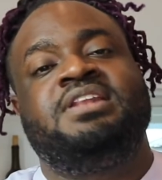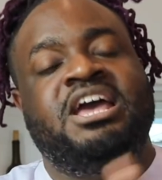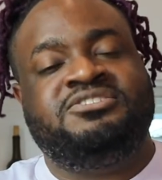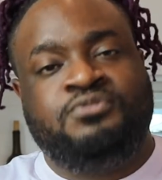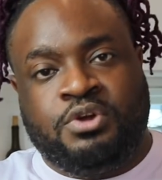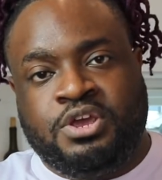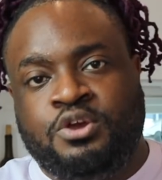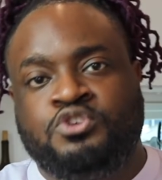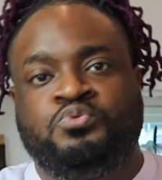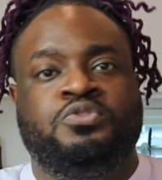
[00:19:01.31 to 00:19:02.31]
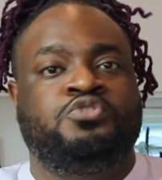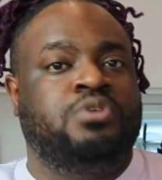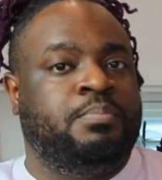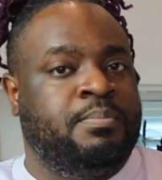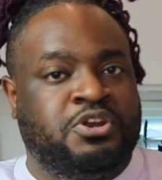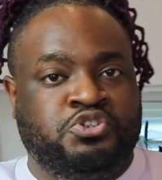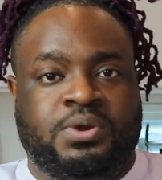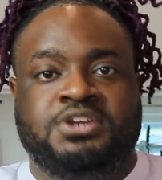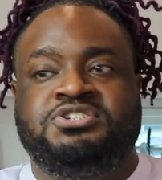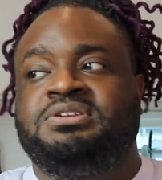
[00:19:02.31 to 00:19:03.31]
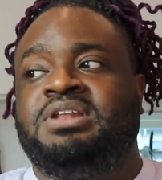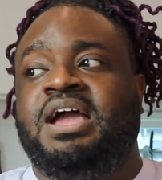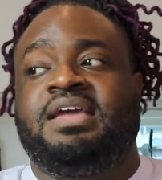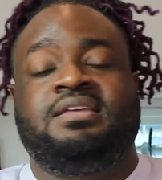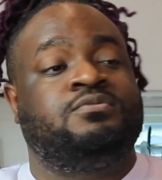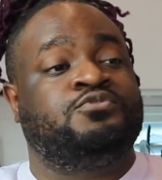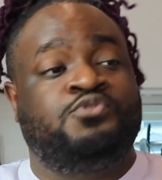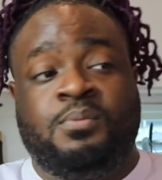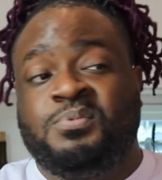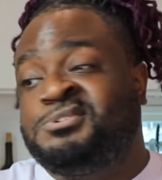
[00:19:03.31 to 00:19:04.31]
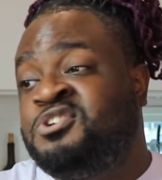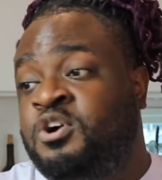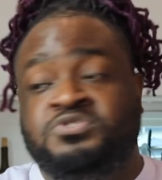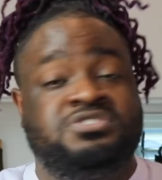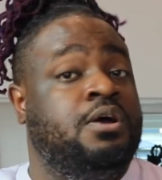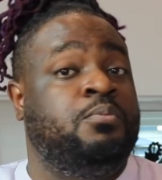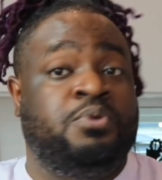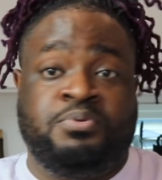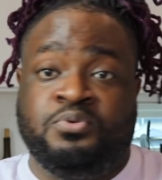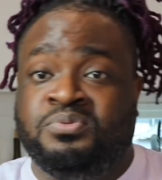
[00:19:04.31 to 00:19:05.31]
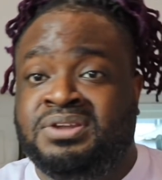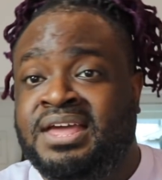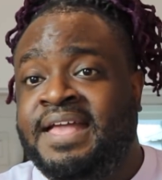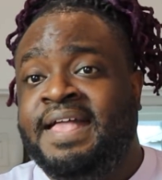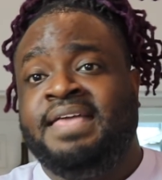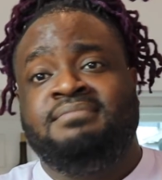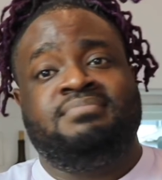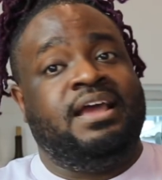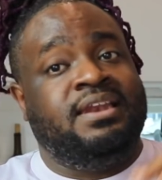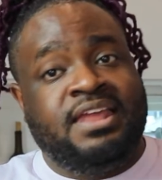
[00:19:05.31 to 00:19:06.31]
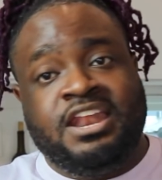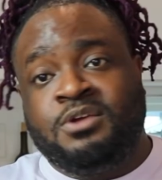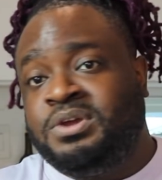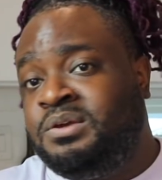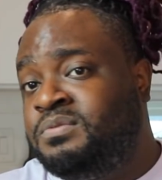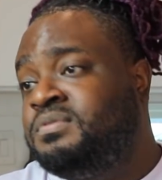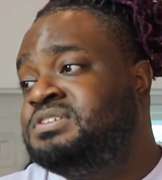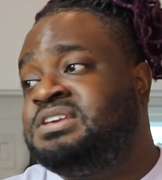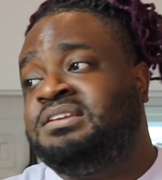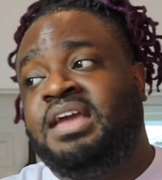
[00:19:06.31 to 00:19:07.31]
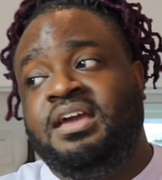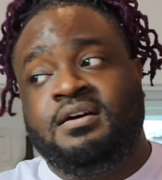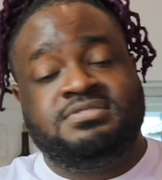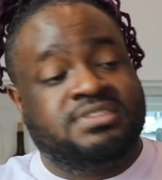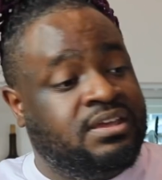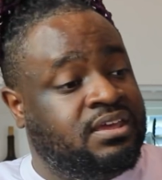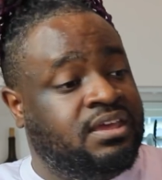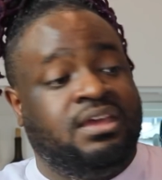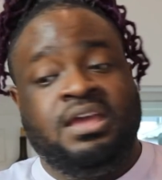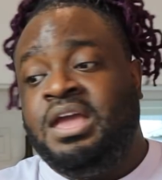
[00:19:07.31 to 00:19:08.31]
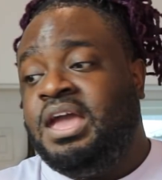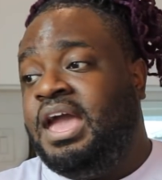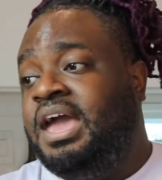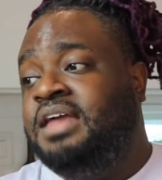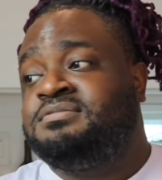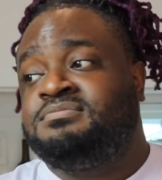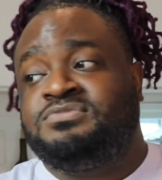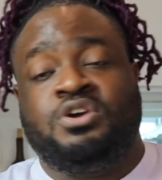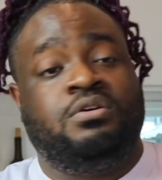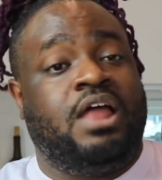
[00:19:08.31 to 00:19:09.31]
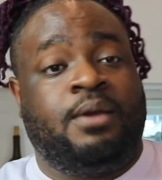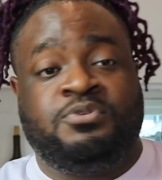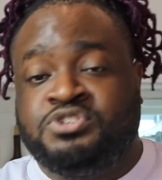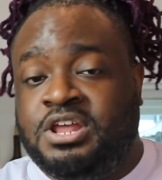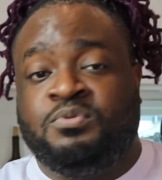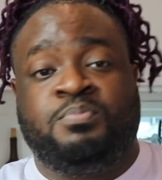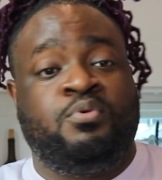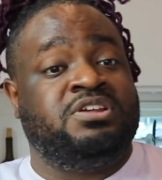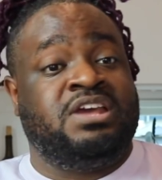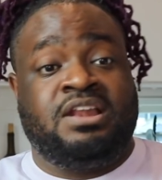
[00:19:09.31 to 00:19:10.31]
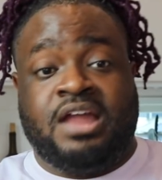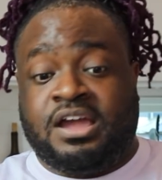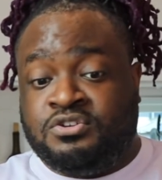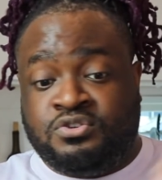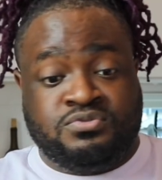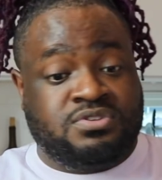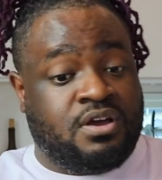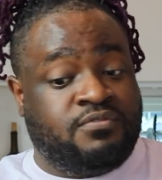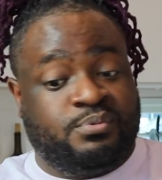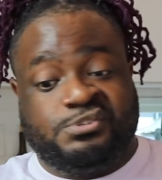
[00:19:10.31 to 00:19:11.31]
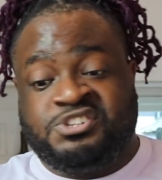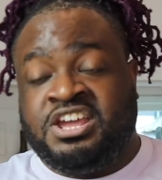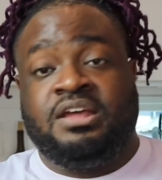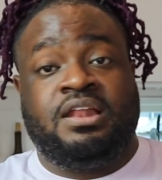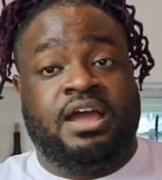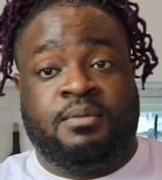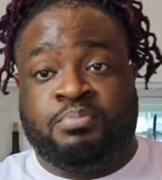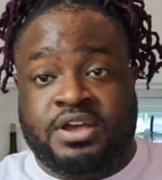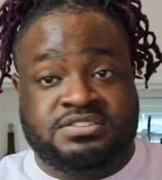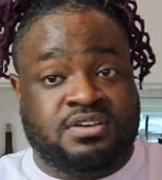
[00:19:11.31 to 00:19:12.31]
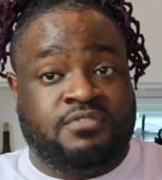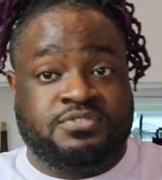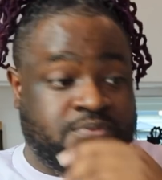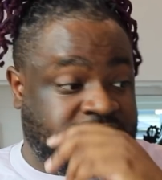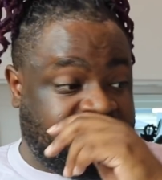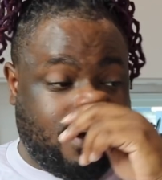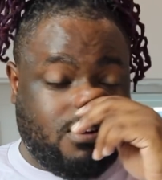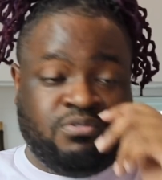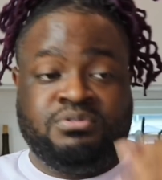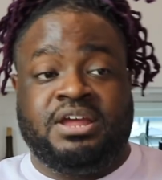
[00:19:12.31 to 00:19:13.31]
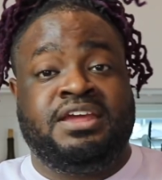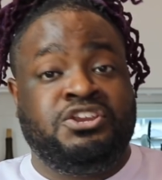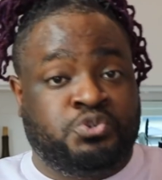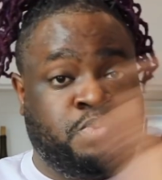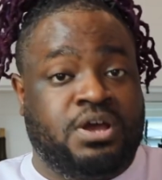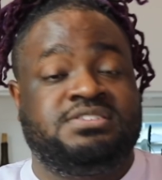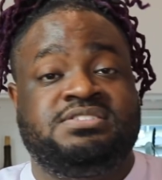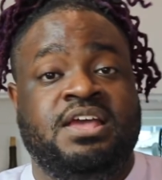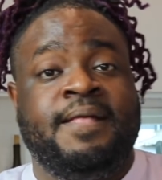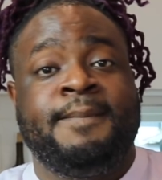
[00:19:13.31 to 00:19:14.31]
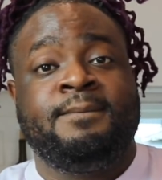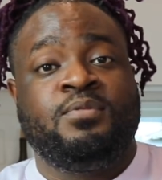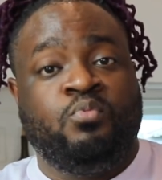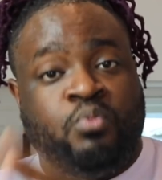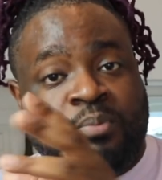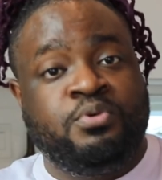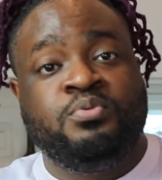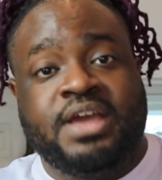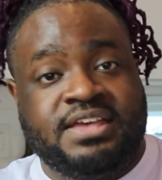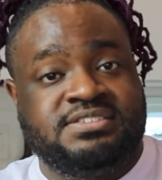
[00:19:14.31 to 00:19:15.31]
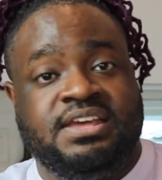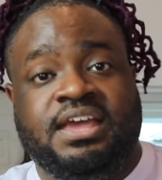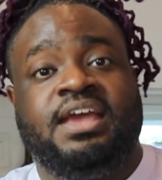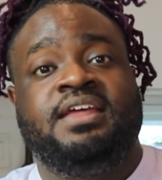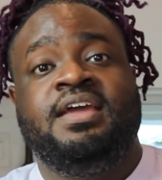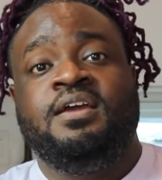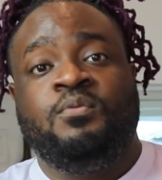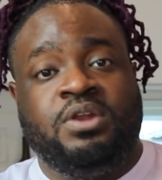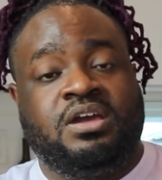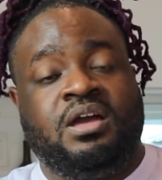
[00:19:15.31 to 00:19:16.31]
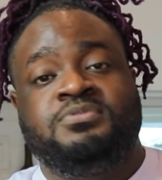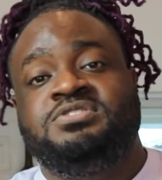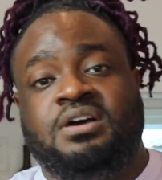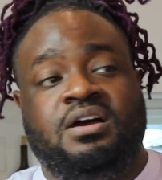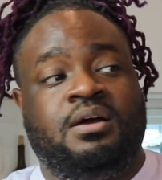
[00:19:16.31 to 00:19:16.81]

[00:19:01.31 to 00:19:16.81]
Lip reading: the last 4 years with the Trump administration, like, Trump was closed up with Putin, like, literally was in Helsinki. And was telling reporters in, like, a news conference, was saying, like, a press conference, was saying, oh, like, he trusts what Putin has said when it comes to,